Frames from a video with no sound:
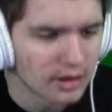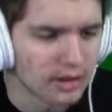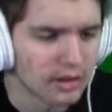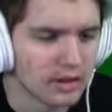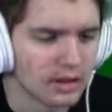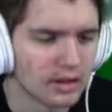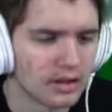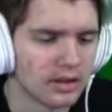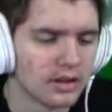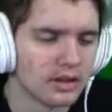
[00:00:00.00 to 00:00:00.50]

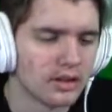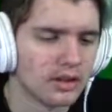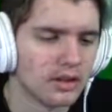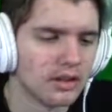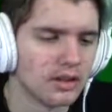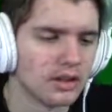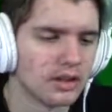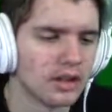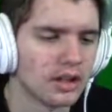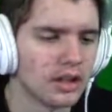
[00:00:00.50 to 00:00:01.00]

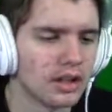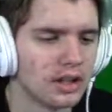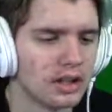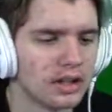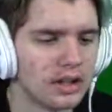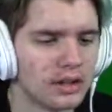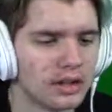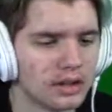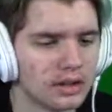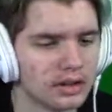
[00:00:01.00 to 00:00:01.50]

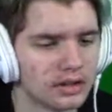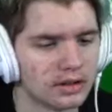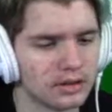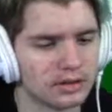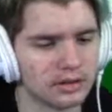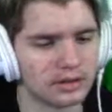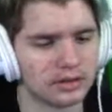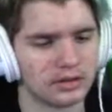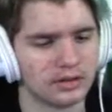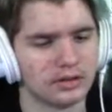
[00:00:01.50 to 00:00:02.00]

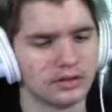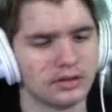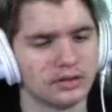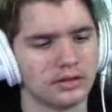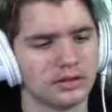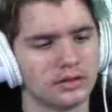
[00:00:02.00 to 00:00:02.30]
No one is speaking in this clip.